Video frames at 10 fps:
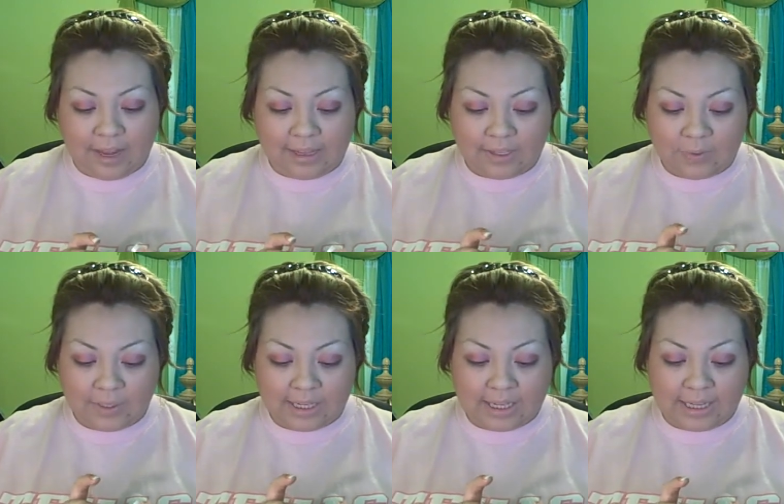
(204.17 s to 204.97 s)
And this
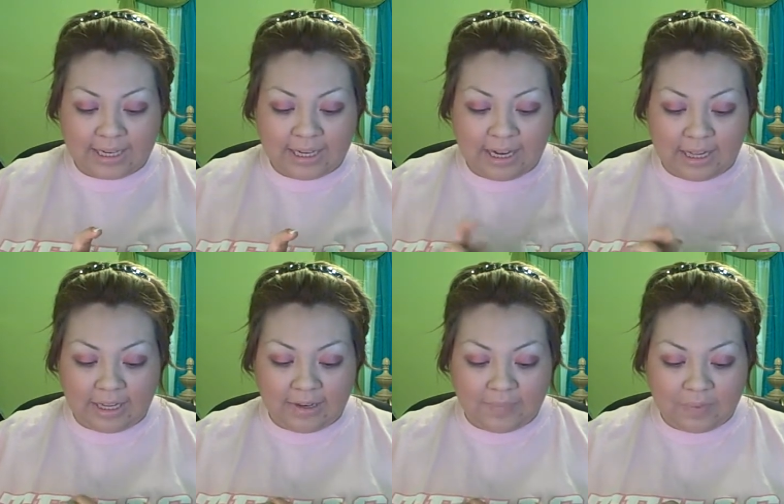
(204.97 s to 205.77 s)
was a Clean
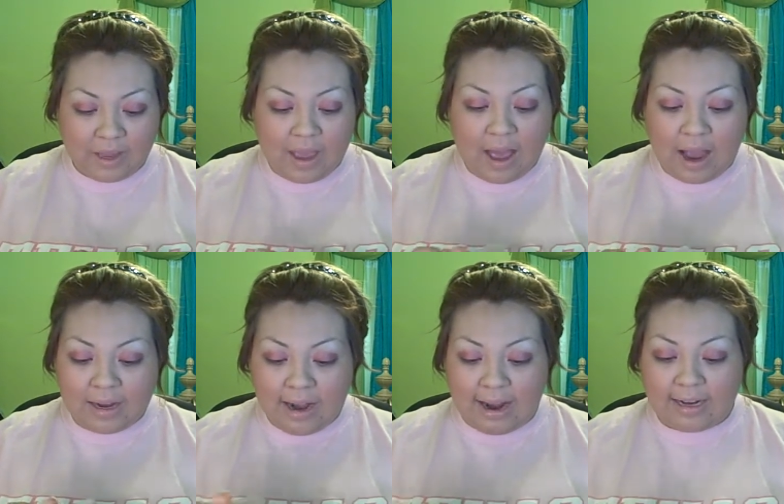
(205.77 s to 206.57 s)
Color
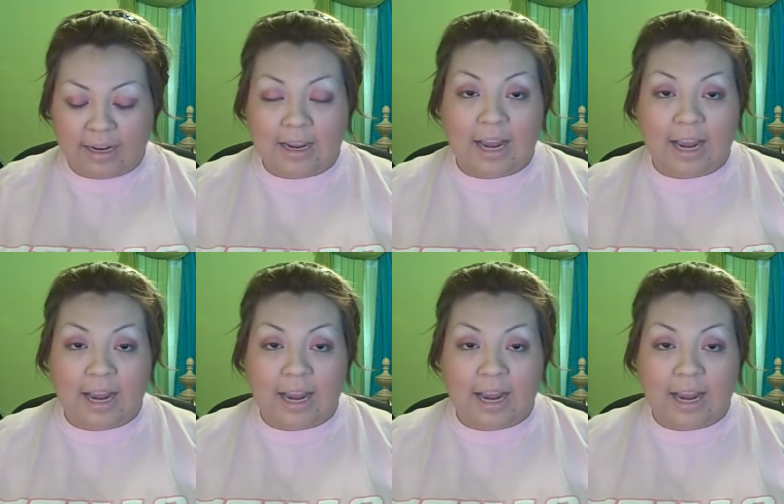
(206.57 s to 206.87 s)
9